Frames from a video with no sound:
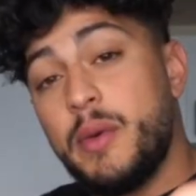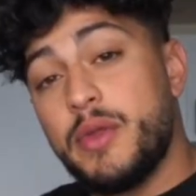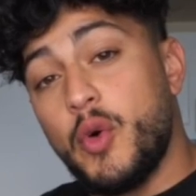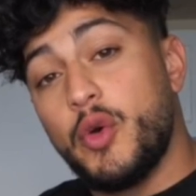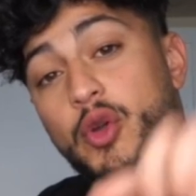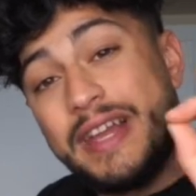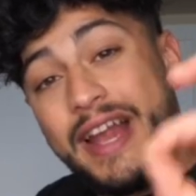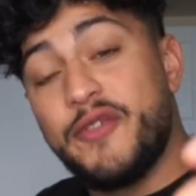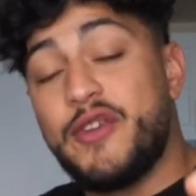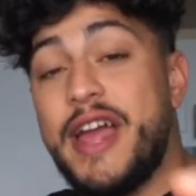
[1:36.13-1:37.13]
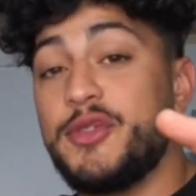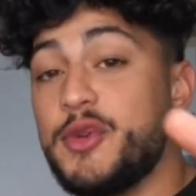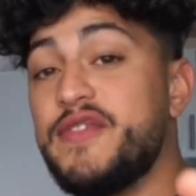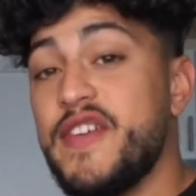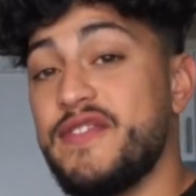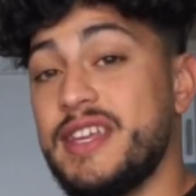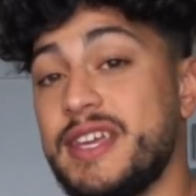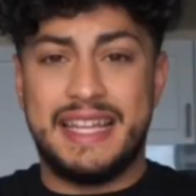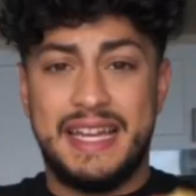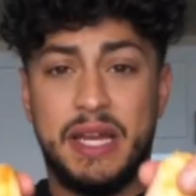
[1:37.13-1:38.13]
with oil and air fry at
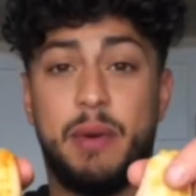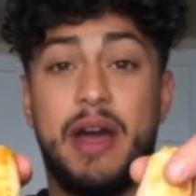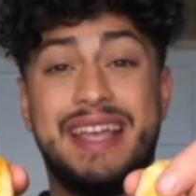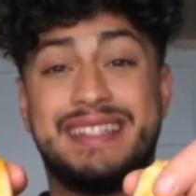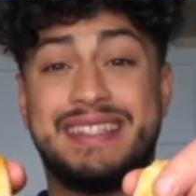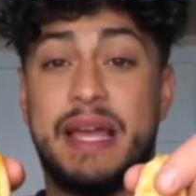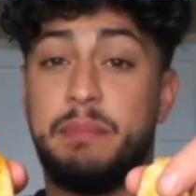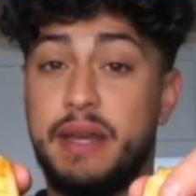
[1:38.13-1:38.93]
350. They need about 8 to 10